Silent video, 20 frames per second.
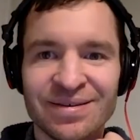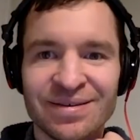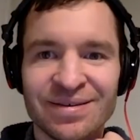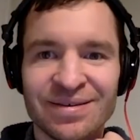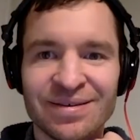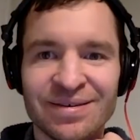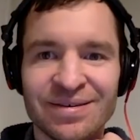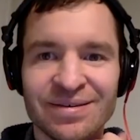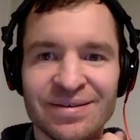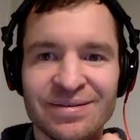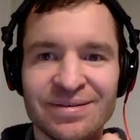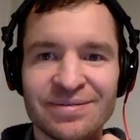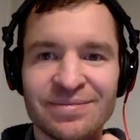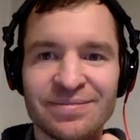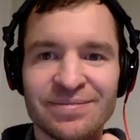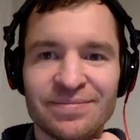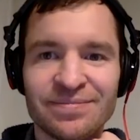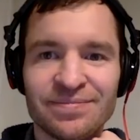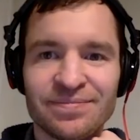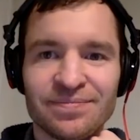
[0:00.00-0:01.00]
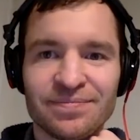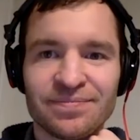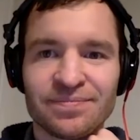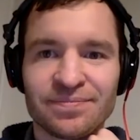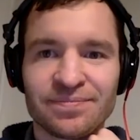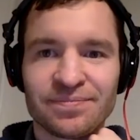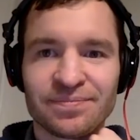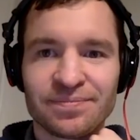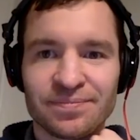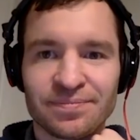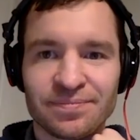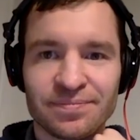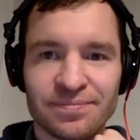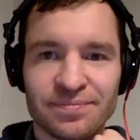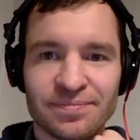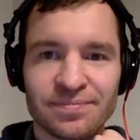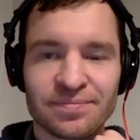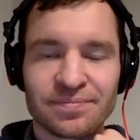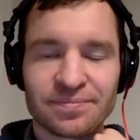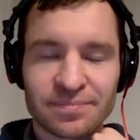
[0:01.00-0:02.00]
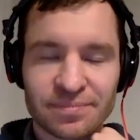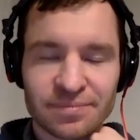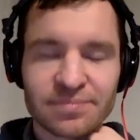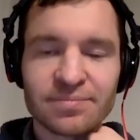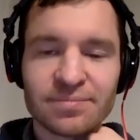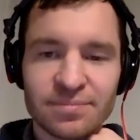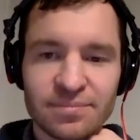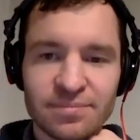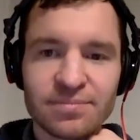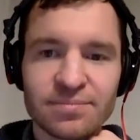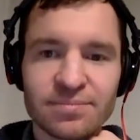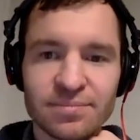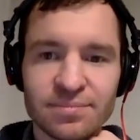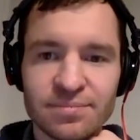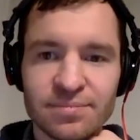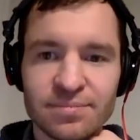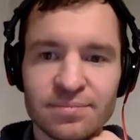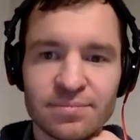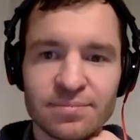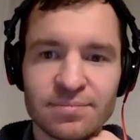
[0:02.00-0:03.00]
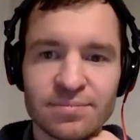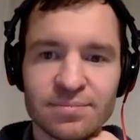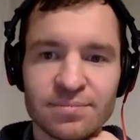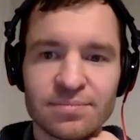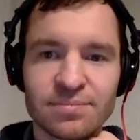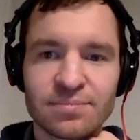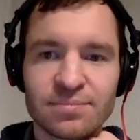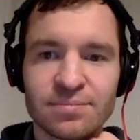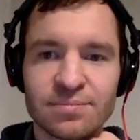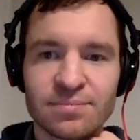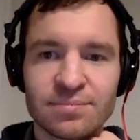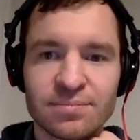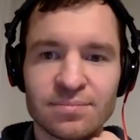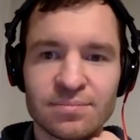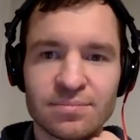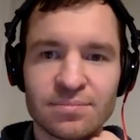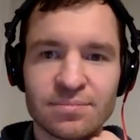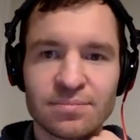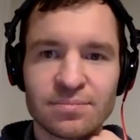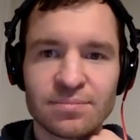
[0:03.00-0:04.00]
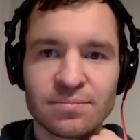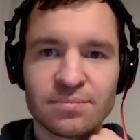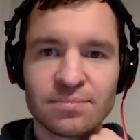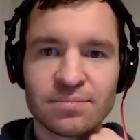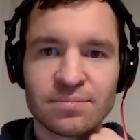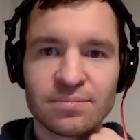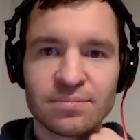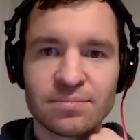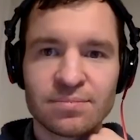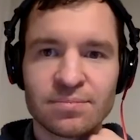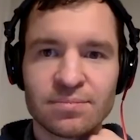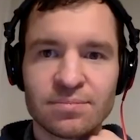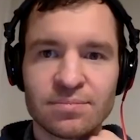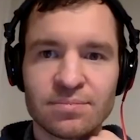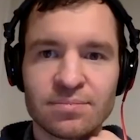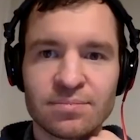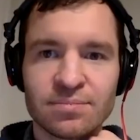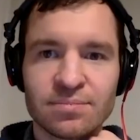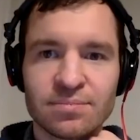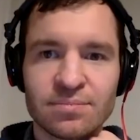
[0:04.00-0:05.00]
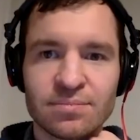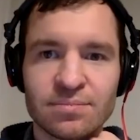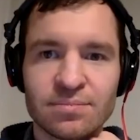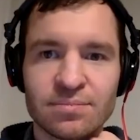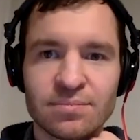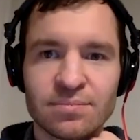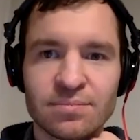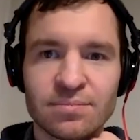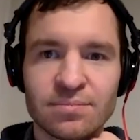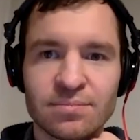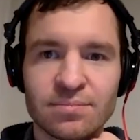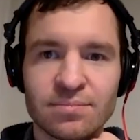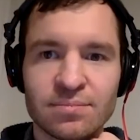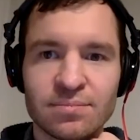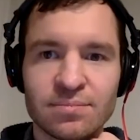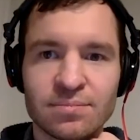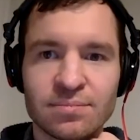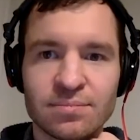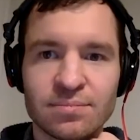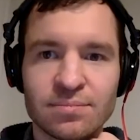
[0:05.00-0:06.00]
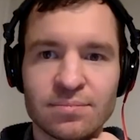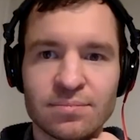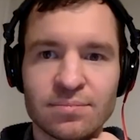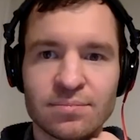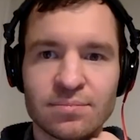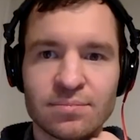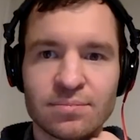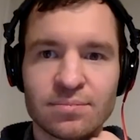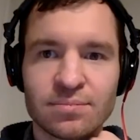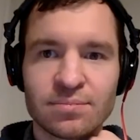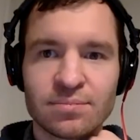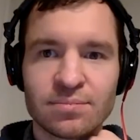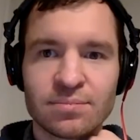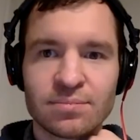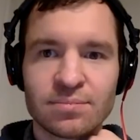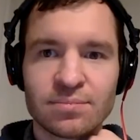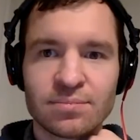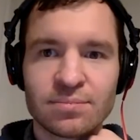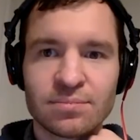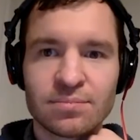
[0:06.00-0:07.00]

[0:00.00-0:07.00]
[no speech]